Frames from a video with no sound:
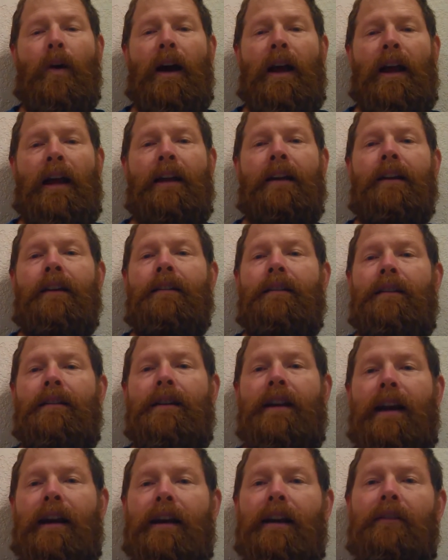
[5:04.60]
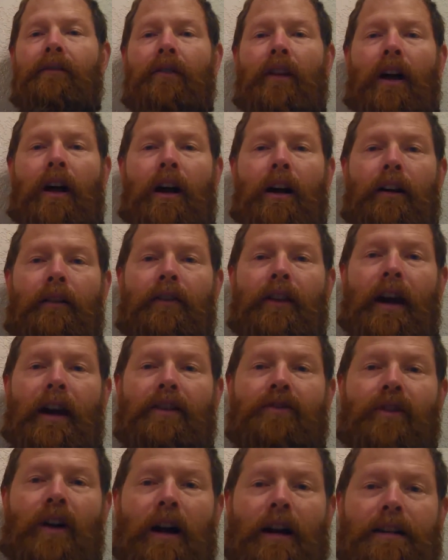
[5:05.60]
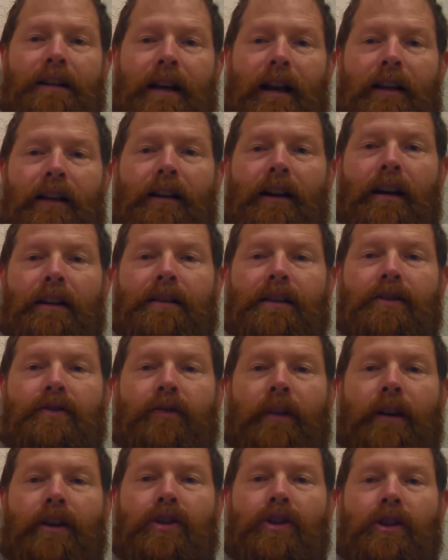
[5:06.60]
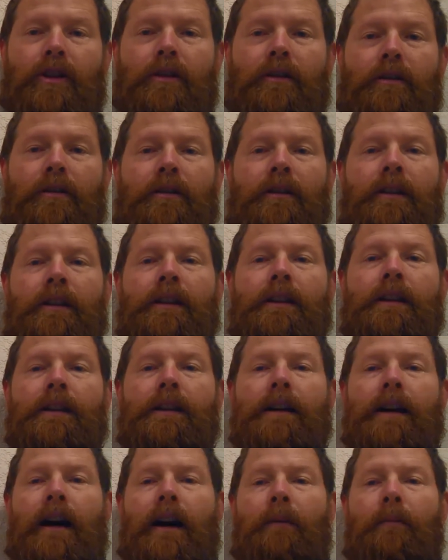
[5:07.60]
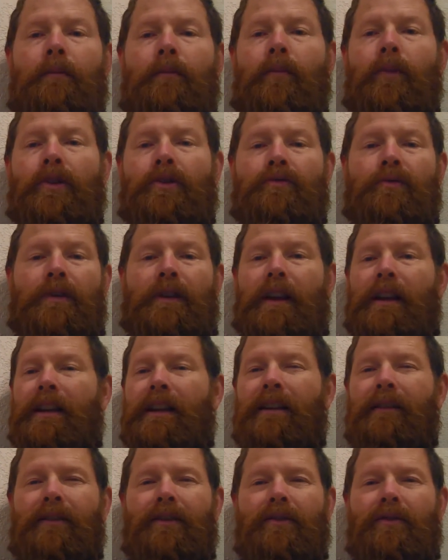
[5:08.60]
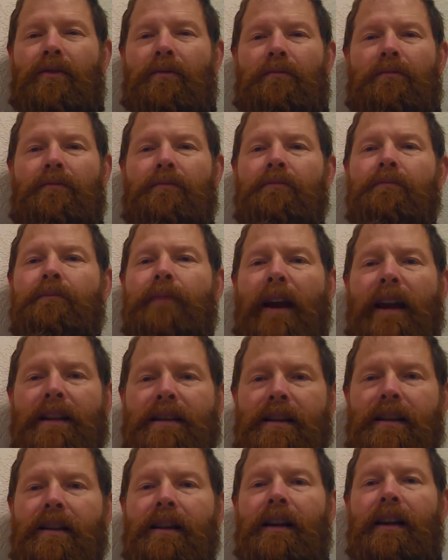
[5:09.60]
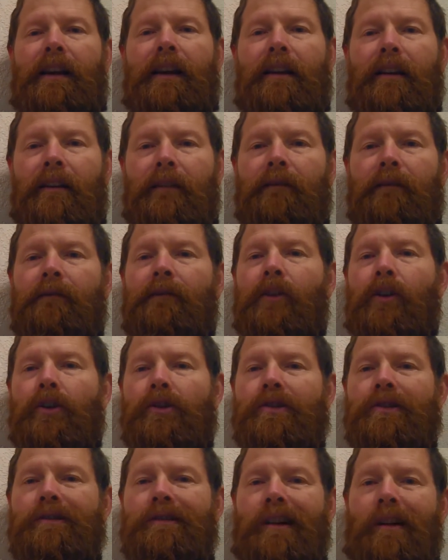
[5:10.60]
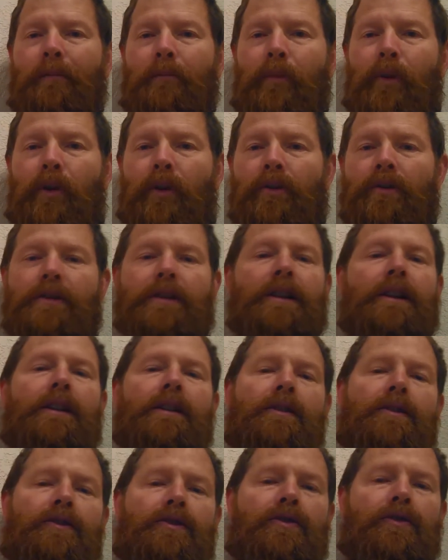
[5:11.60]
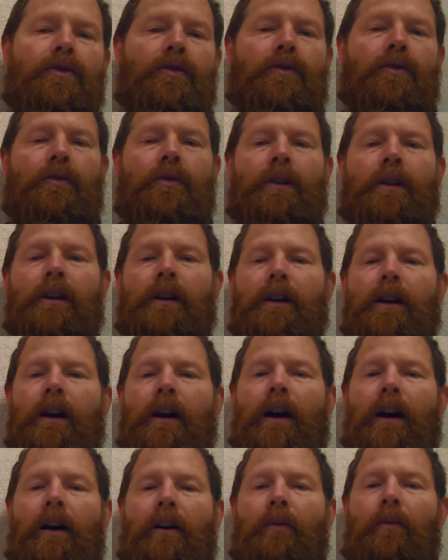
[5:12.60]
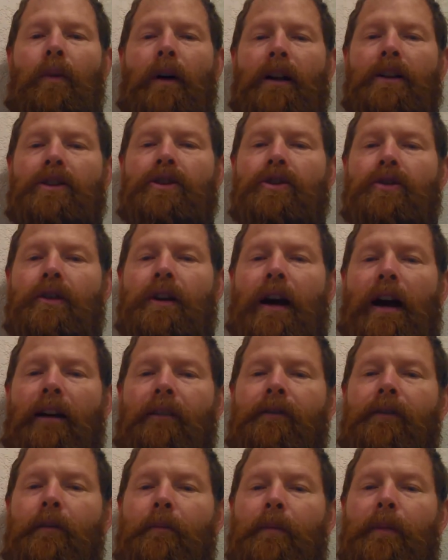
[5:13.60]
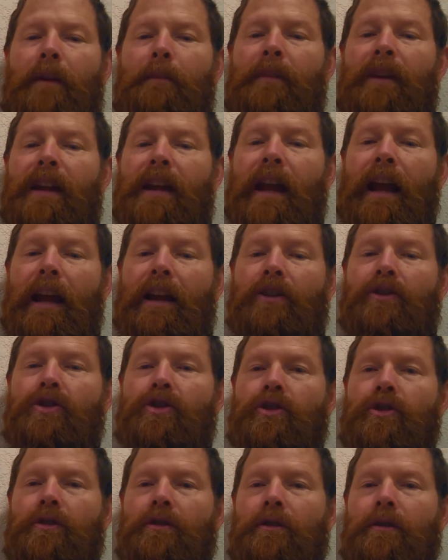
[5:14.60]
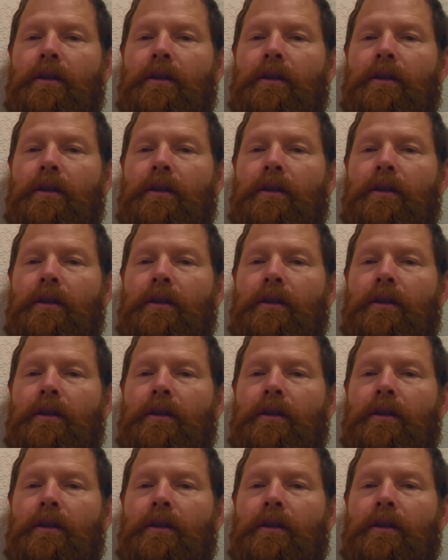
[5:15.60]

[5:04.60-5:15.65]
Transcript: way, the negative log of the hydroxide concentration, which would then give you basically inverse numbers to what you got from the pH.